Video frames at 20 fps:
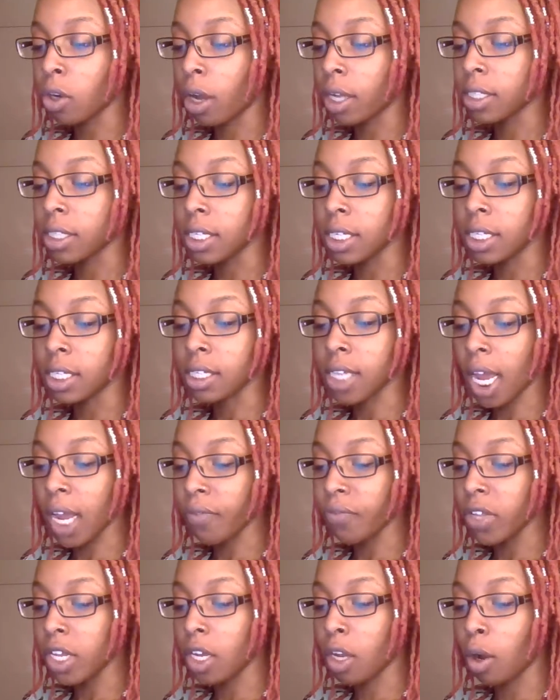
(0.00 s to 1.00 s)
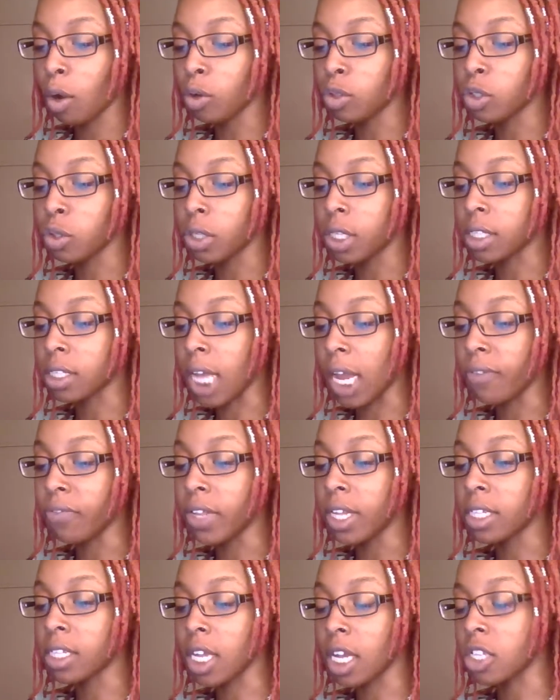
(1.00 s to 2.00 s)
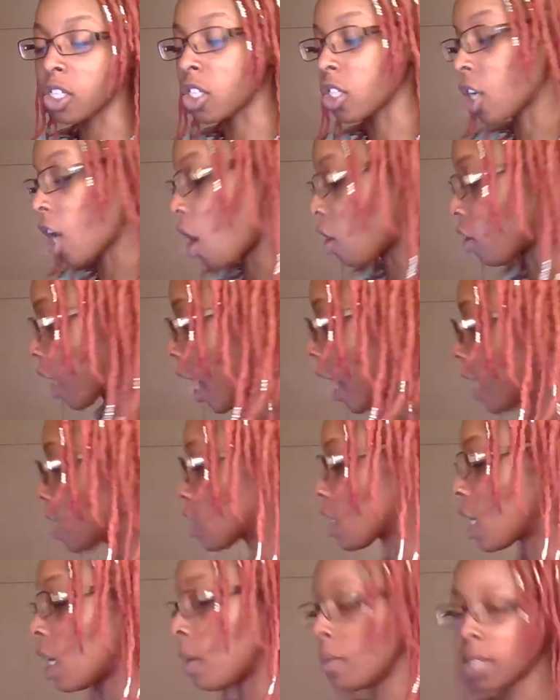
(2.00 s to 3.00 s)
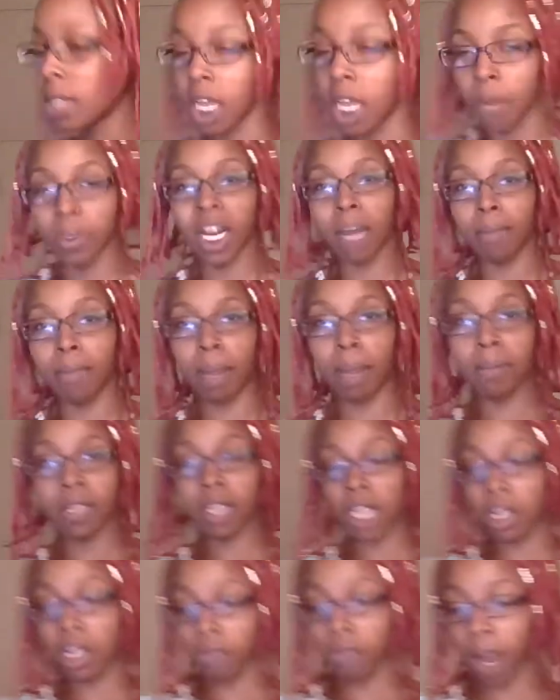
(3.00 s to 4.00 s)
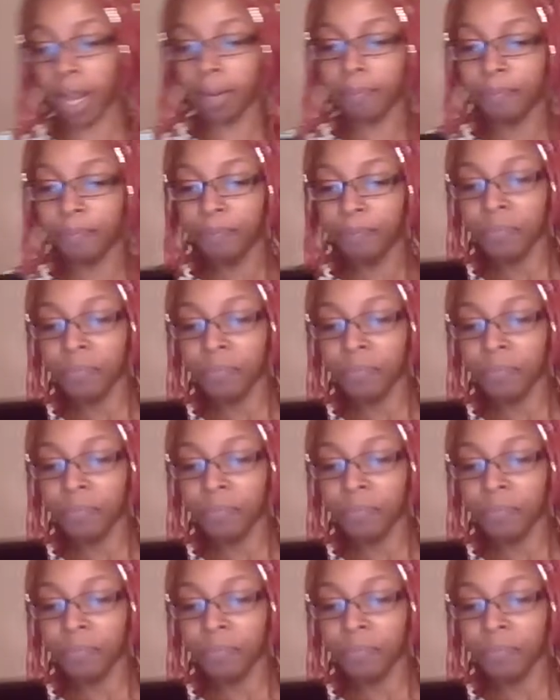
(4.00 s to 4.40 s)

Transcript: on teen safety, go to the Safety Center. Okay, so let me tell you what that made me think, right?